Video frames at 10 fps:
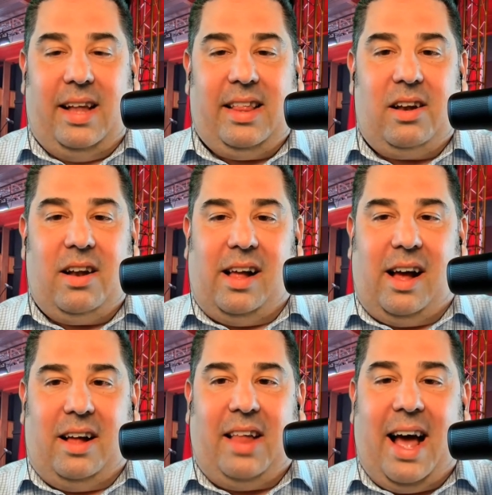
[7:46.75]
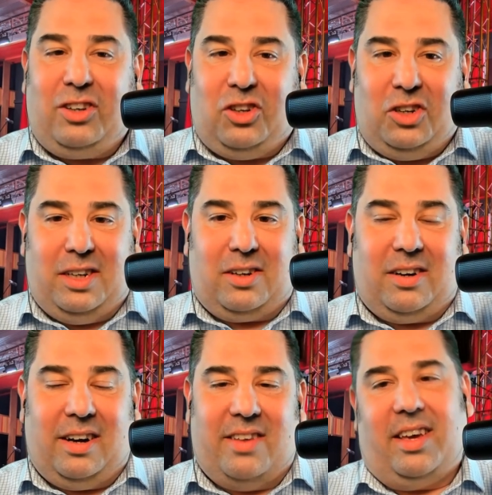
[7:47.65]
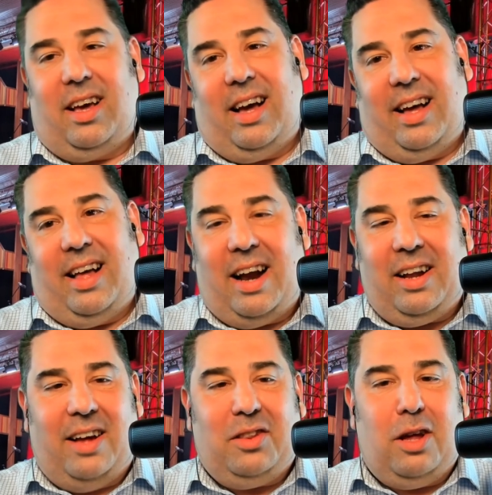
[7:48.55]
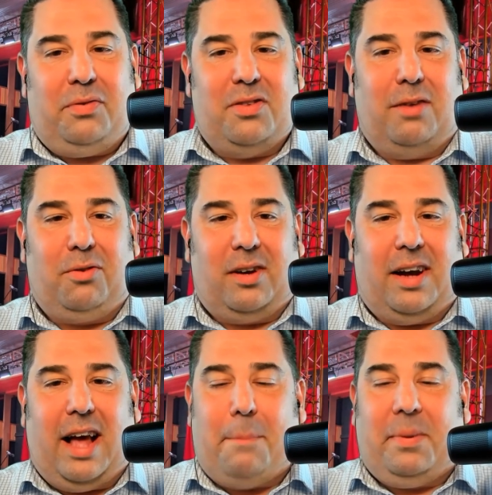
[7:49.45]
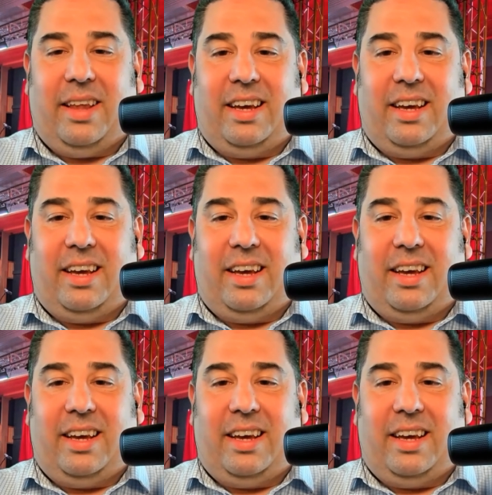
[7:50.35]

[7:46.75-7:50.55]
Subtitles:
And then last year, I was like, I don't know if this is ever going to happen.